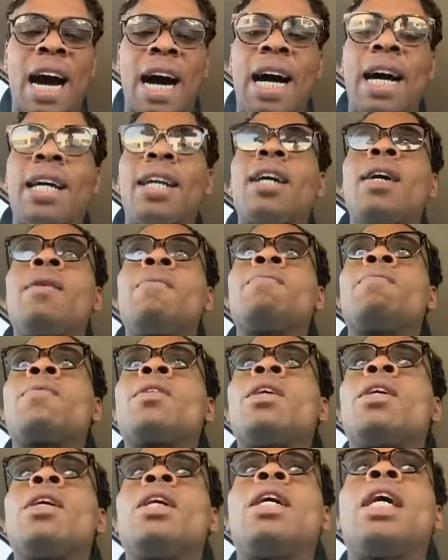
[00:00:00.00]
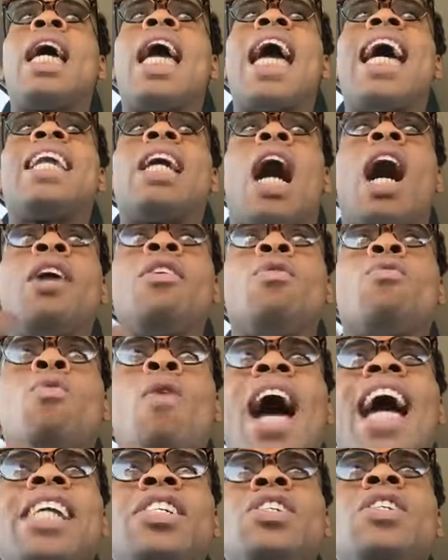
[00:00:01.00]
God. And
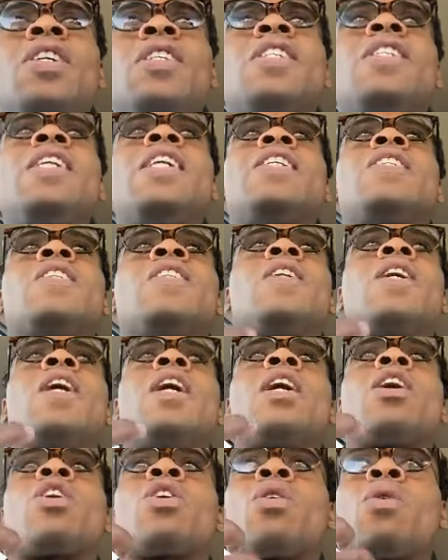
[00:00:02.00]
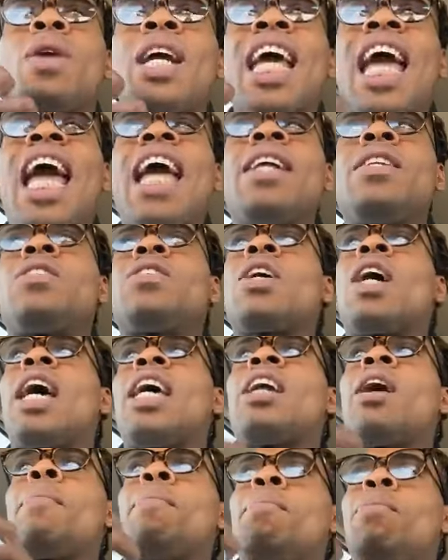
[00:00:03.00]
unrighteousness creates
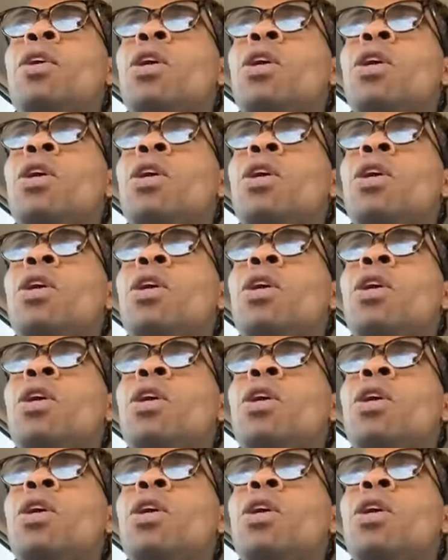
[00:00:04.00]
an